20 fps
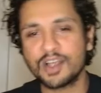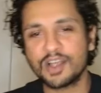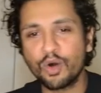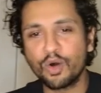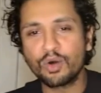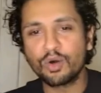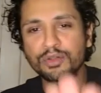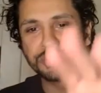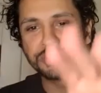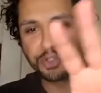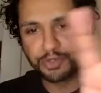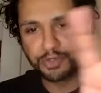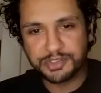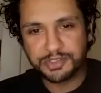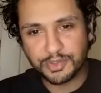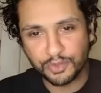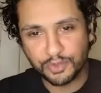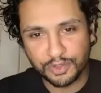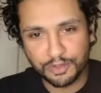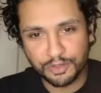old new
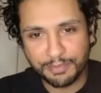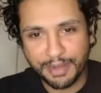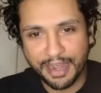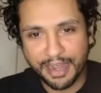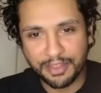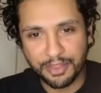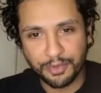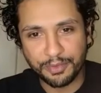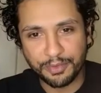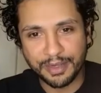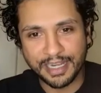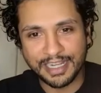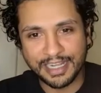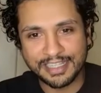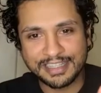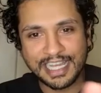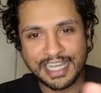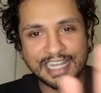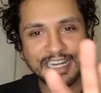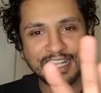school, by the way.
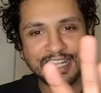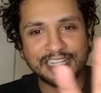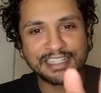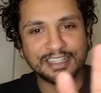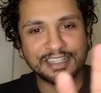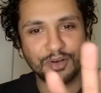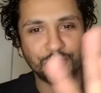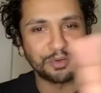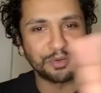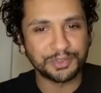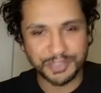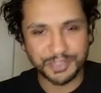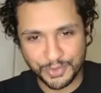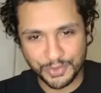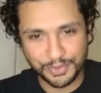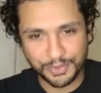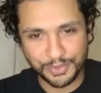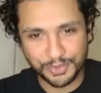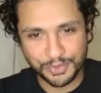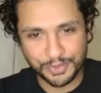That ain't old
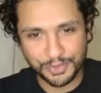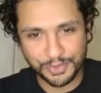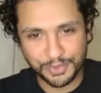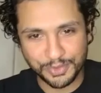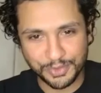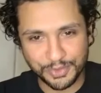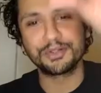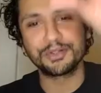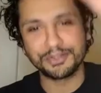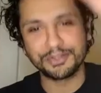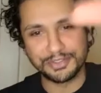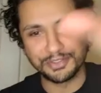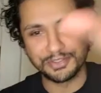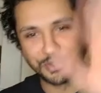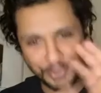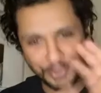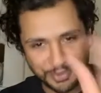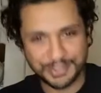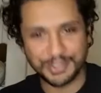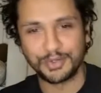school. That's old
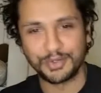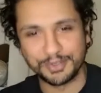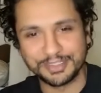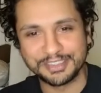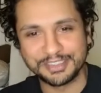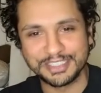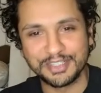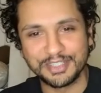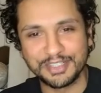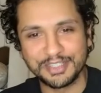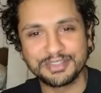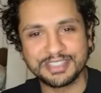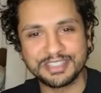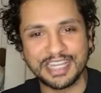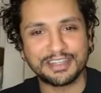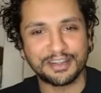new school. You send a